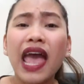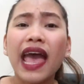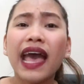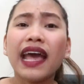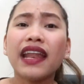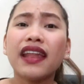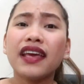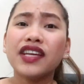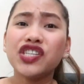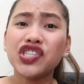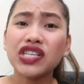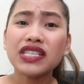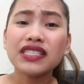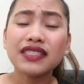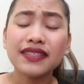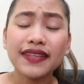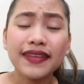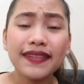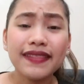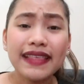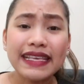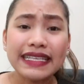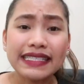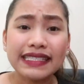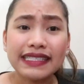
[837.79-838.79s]
And I just
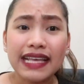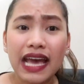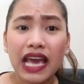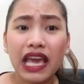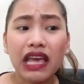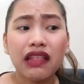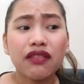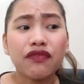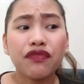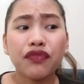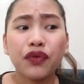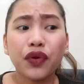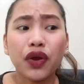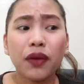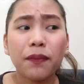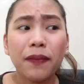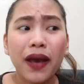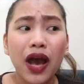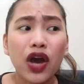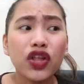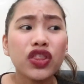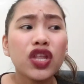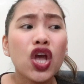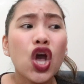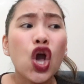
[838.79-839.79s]
did this diet for
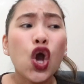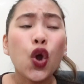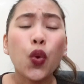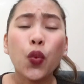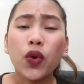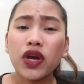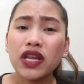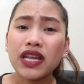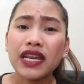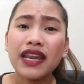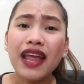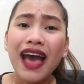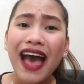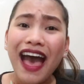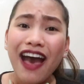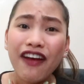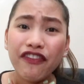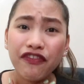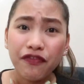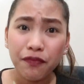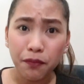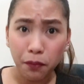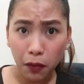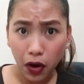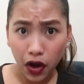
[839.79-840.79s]
about 1.5
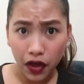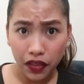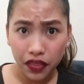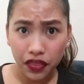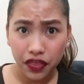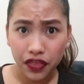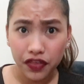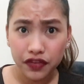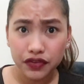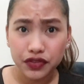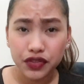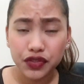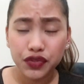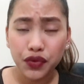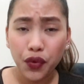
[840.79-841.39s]
months.